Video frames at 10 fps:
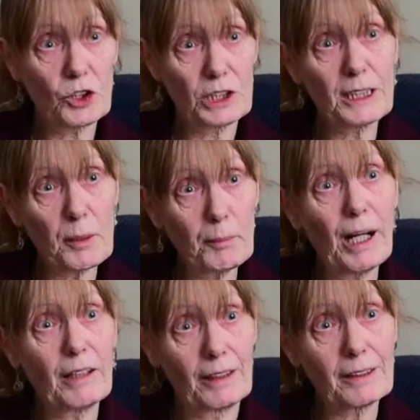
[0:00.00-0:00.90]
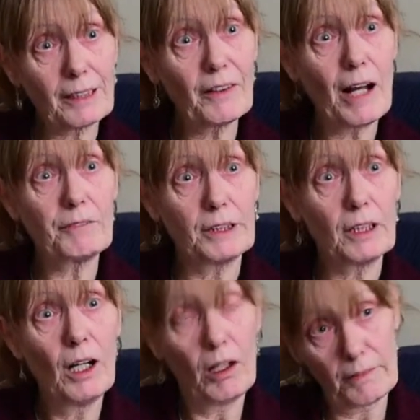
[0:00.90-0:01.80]
just the impact that they're having
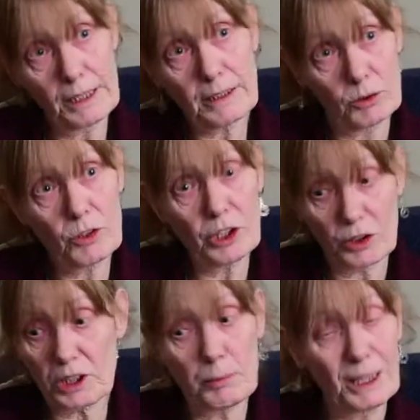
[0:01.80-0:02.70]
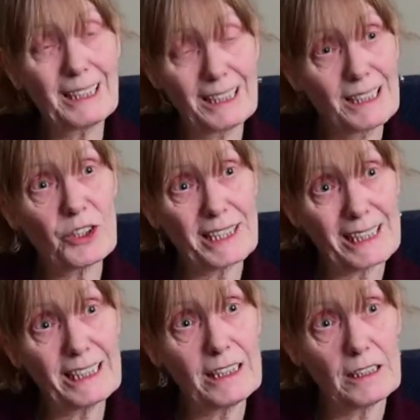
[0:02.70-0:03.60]
on this country, because they're bringing it to its
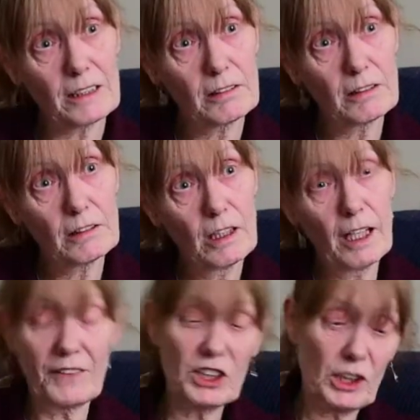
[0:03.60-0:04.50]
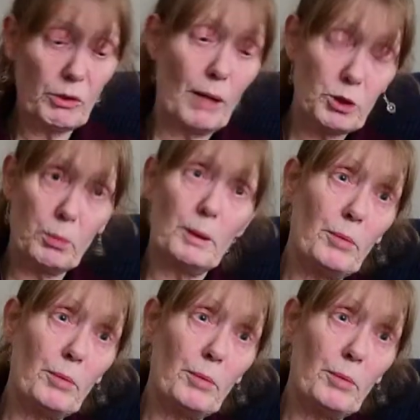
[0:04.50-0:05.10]
knees. And they're so wrapped up in